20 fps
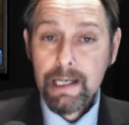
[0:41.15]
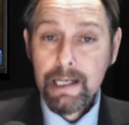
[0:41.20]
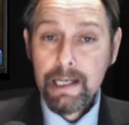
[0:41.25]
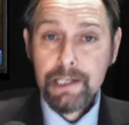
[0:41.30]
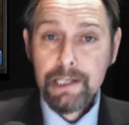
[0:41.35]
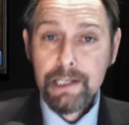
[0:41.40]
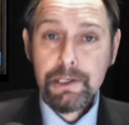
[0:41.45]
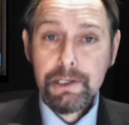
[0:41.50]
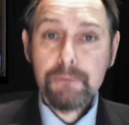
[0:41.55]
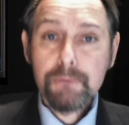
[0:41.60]

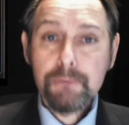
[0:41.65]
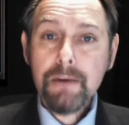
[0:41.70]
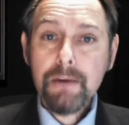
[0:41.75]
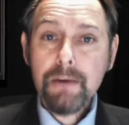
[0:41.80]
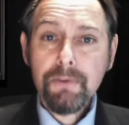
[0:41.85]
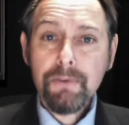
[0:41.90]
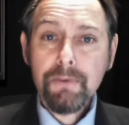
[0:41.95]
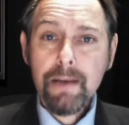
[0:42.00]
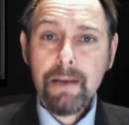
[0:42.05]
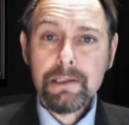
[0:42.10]
EU
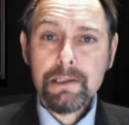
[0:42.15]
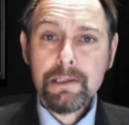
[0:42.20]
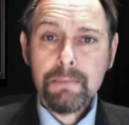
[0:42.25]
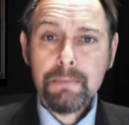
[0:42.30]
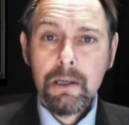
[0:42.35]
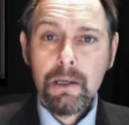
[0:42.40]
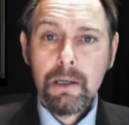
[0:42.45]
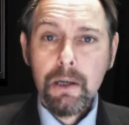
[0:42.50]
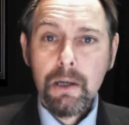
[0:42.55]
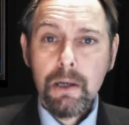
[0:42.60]
referendum,
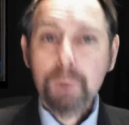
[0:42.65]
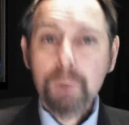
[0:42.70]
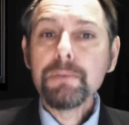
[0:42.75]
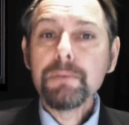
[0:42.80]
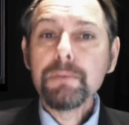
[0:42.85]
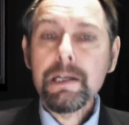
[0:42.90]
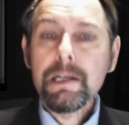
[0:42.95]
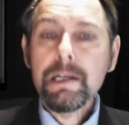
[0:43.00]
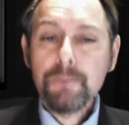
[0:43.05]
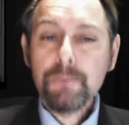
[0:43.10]

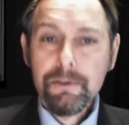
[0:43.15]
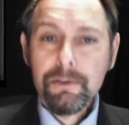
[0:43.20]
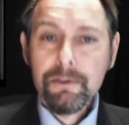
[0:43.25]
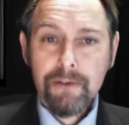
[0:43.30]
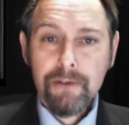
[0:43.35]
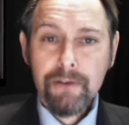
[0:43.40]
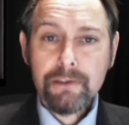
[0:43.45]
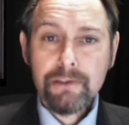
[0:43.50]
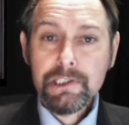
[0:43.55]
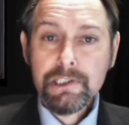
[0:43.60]
Britain would
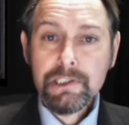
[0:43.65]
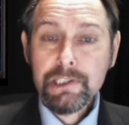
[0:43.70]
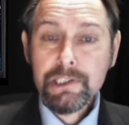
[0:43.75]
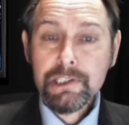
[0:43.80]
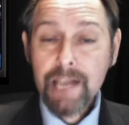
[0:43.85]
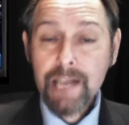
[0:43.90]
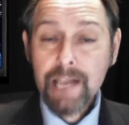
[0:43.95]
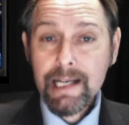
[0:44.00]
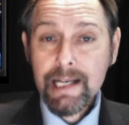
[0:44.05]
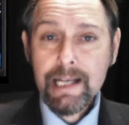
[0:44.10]
vote to
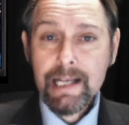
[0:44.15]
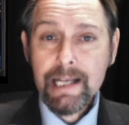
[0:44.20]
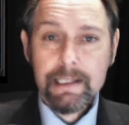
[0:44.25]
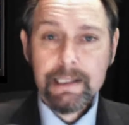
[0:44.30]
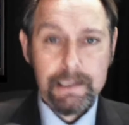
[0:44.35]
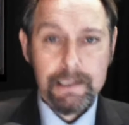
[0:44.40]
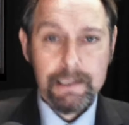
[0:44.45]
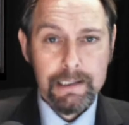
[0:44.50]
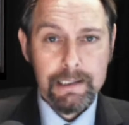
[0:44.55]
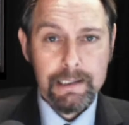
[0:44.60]
stay in,
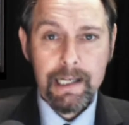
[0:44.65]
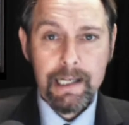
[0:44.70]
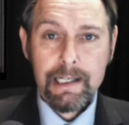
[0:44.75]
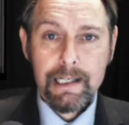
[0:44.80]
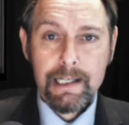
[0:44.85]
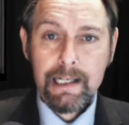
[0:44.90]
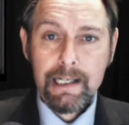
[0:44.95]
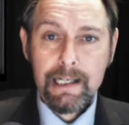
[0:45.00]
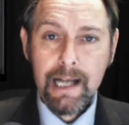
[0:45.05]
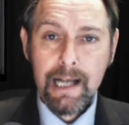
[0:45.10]
Nick
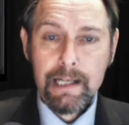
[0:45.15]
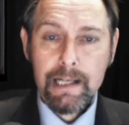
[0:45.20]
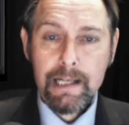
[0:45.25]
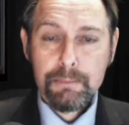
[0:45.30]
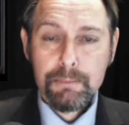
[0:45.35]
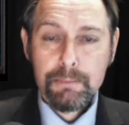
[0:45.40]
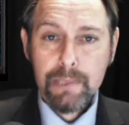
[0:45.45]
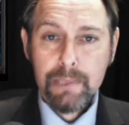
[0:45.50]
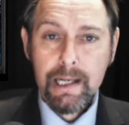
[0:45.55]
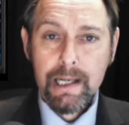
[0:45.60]
Clegg
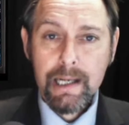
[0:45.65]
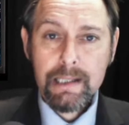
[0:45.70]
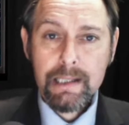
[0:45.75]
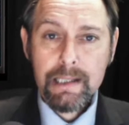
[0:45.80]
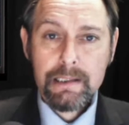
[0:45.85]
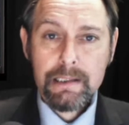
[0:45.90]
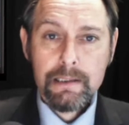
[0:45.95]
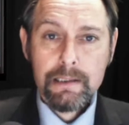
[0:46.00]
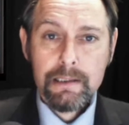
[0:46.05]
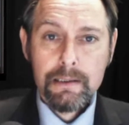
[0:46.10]

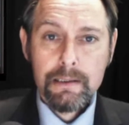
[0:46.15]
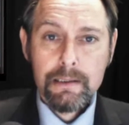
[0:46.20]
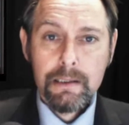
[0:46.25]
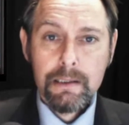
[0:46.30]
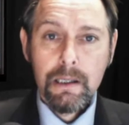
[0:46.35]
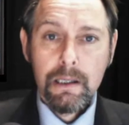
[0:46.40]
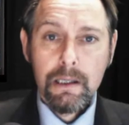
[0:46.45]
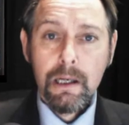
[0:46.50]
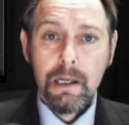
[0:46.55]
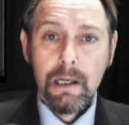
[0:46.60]
predicts.
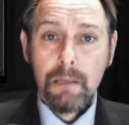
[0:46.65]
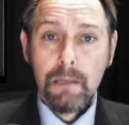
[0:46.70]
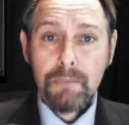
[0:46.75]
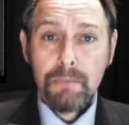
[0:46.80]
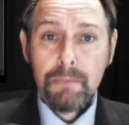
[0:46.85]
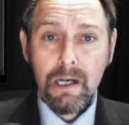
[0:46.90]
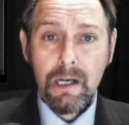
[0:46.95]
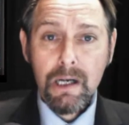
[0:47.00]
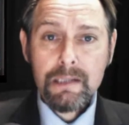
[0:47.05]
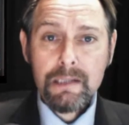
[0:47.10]

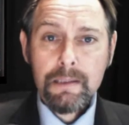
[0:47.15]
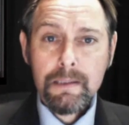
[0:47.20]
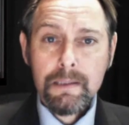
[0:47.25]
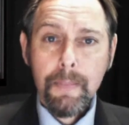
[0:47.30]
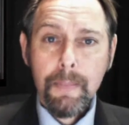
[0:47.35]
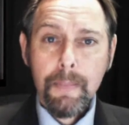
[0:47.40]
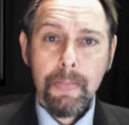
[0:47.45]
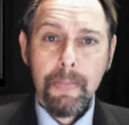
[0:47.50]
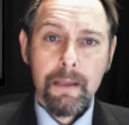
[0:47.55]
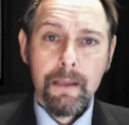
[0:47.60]
Plus,
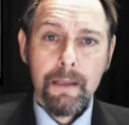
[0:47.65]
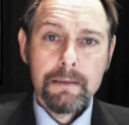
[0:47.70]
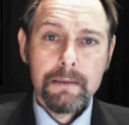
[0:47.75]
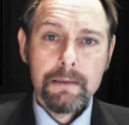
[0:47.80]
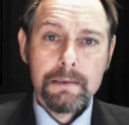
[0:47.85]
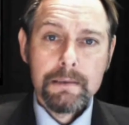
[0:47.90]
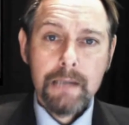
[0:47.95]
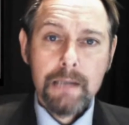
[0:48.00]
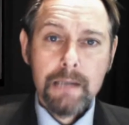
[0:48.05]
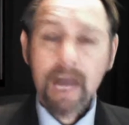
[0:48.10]

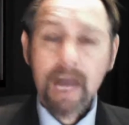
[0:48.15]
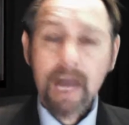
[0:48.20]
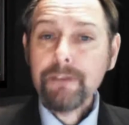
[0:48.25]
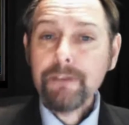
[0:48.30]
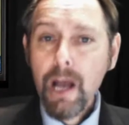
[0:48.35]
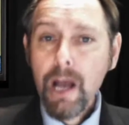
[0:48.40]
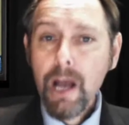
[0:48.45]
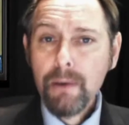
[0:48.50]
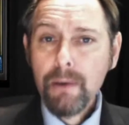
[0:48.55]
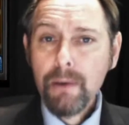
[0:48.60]

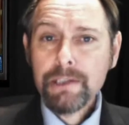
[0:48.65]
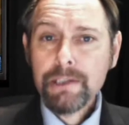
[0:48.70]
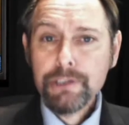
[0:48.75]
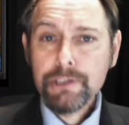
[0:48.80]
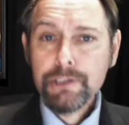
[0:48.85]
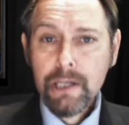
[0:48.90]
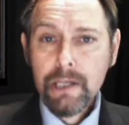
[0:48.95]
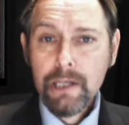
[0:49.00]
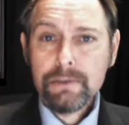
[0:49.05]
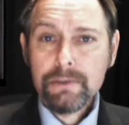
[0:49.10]
after Owen
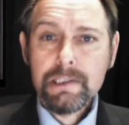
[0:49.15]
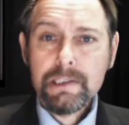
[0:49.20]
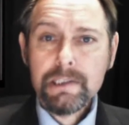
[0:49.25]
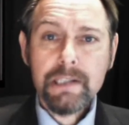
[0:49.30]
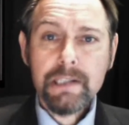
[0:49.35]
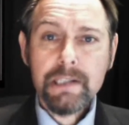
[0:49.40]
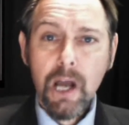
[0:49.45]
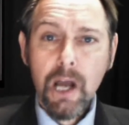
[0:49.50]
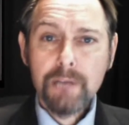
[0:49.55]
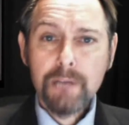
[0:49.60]

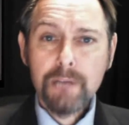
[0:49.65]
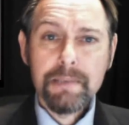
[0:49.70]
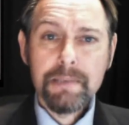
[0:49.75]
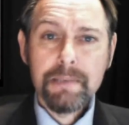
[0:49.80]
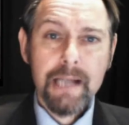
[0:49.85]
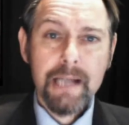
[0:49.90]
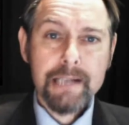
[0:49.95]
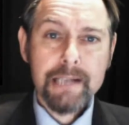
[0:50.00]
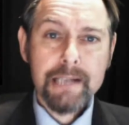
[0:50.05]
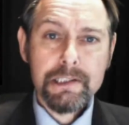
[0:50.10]
Jones's open
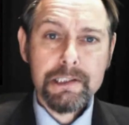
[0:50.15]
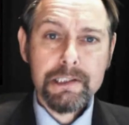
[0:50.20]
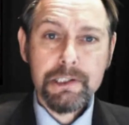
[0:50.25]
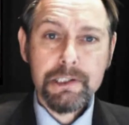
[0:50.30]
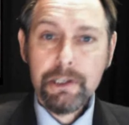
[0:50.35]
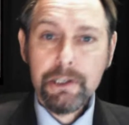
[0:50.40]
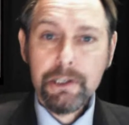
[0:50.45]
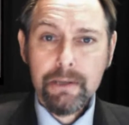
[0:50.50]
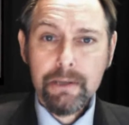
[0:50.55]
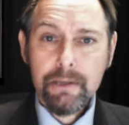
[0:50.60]
letter to
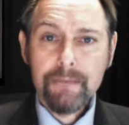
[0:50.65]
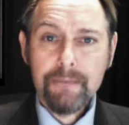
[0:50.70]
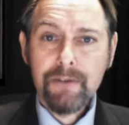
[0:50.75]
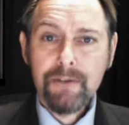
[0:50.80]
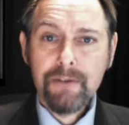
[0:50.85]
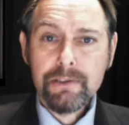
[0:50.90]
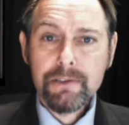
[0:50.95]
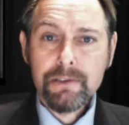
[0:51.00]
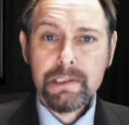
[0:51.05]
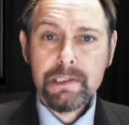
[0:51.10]
UKIP
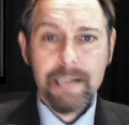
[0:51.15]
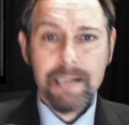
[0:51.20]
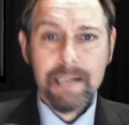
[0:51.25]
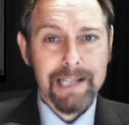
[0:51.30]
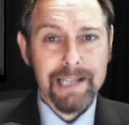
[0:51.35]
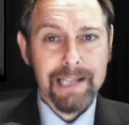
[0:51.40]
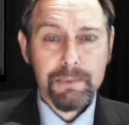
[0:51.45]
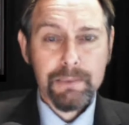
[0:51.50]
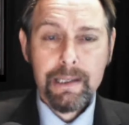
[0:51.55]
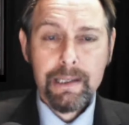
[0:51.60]
voters
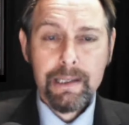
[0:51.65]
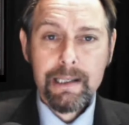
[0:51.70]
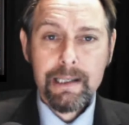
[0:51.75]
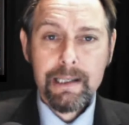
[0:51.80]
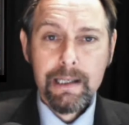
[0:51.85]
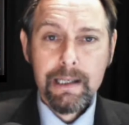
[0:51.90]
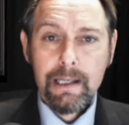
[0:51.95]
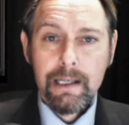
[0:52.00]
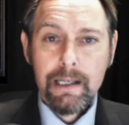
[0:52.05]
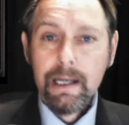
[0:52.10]
last week,
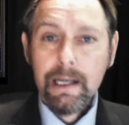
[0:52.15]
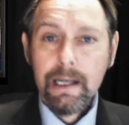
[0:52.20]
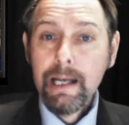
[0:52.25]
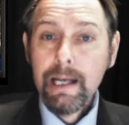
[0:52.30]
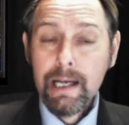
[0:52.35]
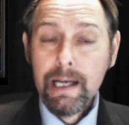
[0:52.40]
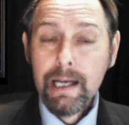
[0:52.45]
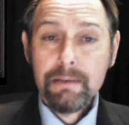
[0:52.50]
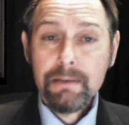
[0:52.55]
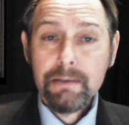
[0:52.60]

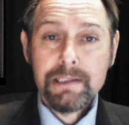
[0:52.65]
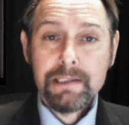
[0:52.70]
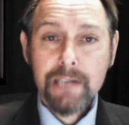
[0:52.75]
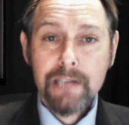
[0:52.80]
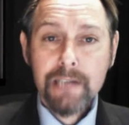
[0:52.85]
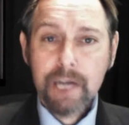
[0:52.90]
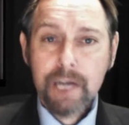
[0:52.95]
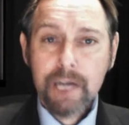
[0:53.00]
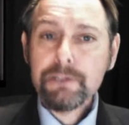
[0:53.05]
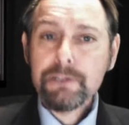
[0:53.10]
here is
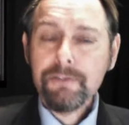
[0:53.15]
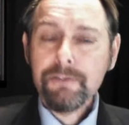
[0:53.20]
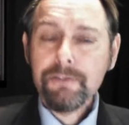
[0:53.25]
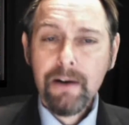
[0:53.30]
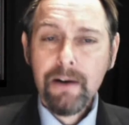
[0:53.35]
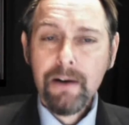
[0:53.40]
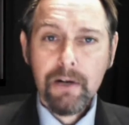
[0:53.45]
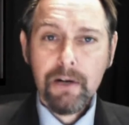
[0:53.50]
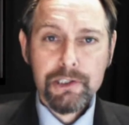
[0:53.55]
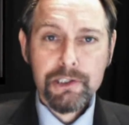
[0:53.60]
Nigel
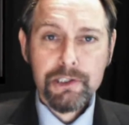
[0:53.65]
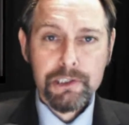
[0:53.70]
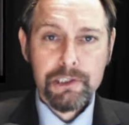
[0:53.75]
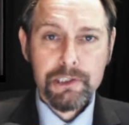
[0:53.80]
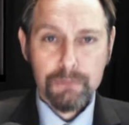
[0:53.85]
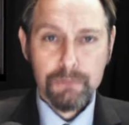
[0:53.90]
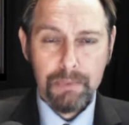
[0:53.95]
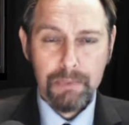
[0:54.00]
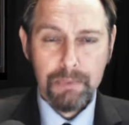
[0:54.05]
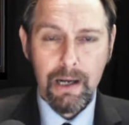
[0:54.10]

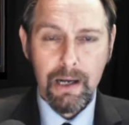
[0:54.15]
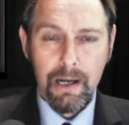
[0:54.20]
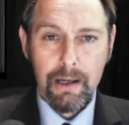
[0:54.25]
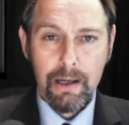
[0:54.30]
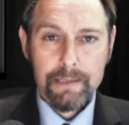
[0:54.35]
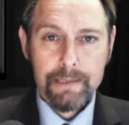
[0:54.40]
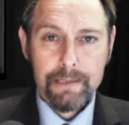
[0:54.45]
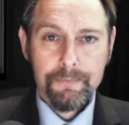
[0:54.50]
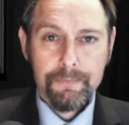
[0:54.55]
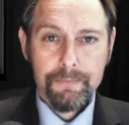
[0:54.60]
Farage's
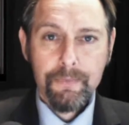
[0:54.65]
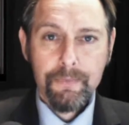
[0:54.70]
reply.